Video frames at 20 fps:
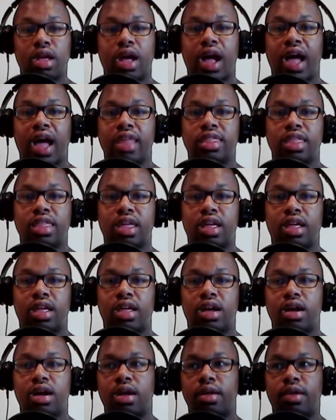I think
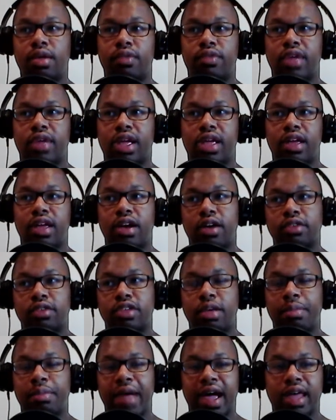if they get off
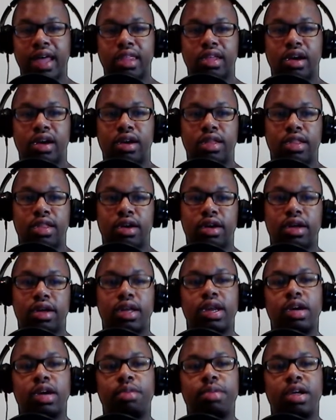to a bad start, certainly
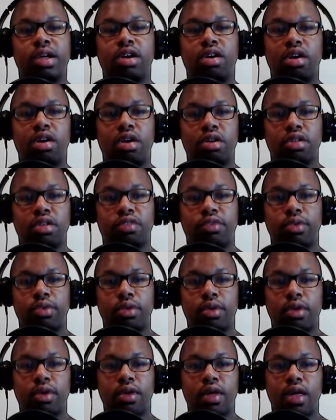there'll be calls
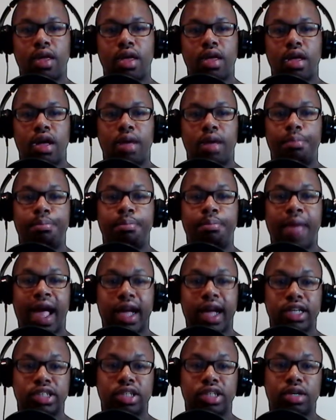for
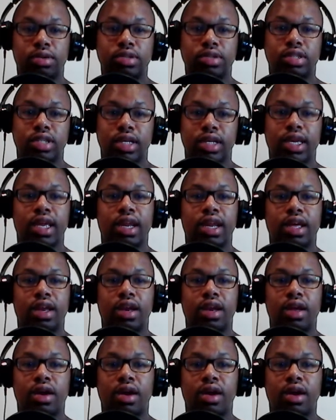Mac Jones to get in there.